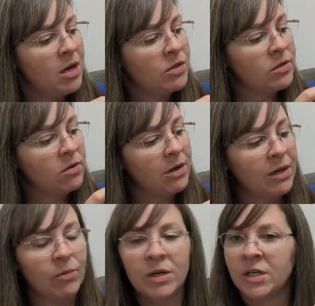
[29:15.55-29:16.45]
So
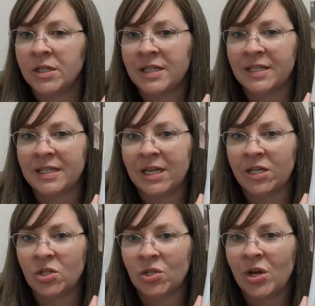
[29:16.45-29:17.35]
I wanted to
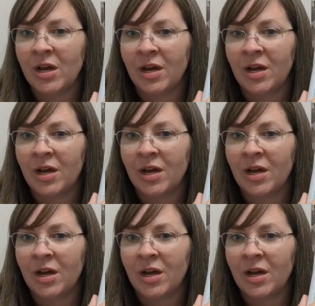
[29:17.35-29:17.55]
stitch